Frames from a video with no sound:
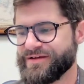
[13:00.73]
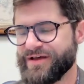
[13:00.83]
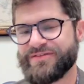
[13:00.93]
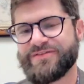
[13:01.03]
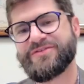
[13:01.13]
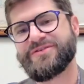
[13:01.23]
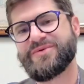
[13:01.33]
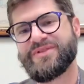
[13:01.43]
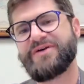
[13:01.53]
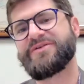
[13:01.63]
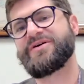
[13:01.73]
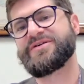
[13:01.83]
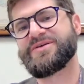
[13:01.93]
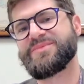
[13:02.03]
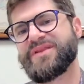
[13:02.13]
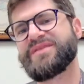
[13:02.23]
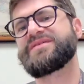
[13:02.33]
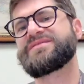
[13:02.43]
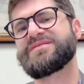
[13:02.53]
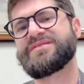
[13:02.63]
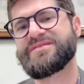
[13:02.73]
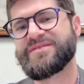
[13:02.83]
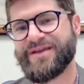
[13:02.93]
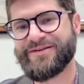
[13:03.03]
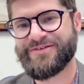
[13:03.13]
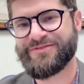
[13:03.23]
assert without argument, this is the standard